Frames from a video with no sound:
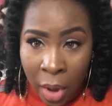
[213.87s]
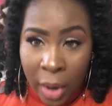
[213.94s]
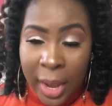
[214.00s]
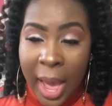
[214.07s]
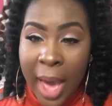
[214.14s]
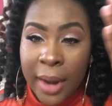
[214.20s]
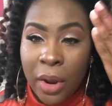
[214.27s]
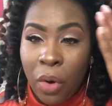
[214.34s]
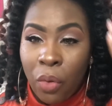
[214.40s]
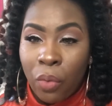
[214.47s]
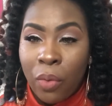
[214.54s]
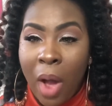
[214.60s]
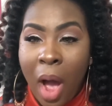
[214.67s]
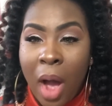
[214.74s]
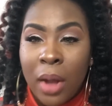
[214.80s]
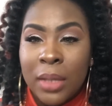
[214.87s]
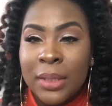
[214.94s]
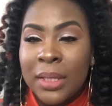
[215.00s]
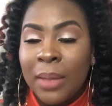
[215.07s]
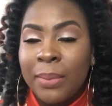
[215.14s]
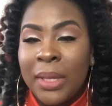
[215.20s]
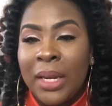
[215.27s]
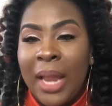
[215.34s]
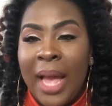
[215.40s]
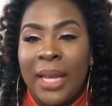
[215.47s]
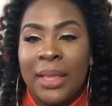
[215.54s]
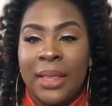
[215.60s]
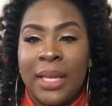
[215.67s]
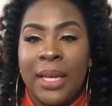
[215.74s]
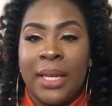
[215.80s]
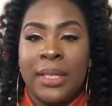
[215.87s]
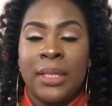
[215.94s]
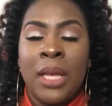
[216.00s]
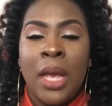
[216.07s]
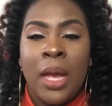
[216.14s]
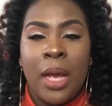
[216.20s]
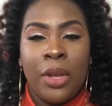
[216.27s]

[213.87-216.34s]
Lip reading: kind of rock something like this,